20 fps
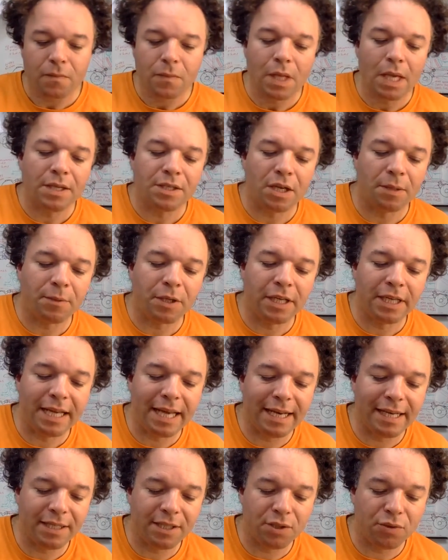So I'm going to
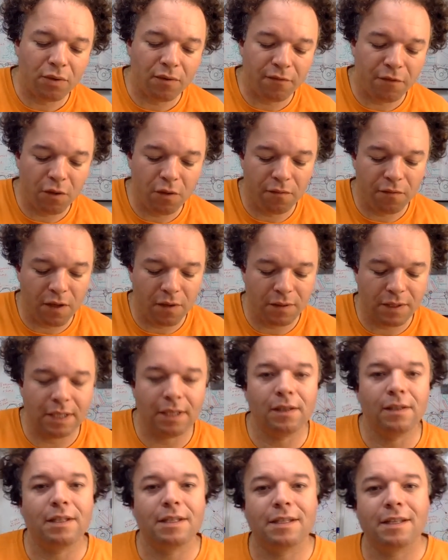get into a few of those
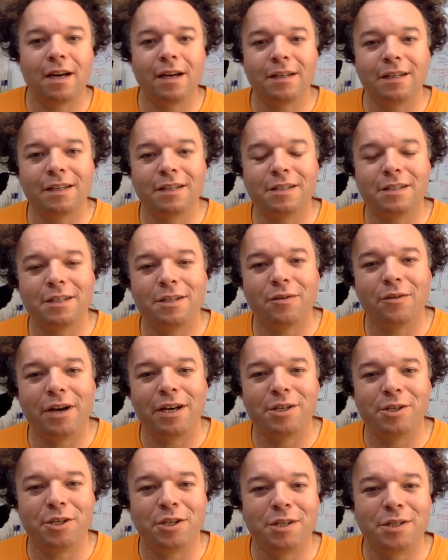little design
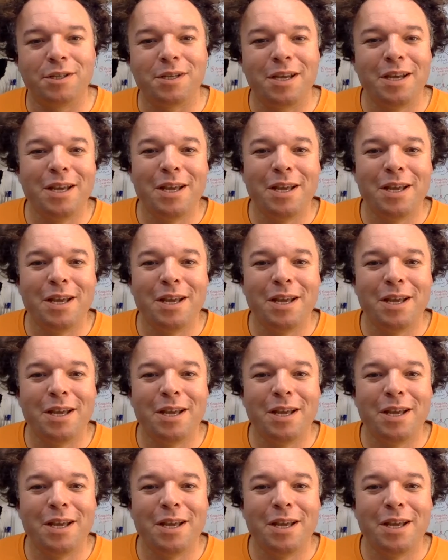considerations,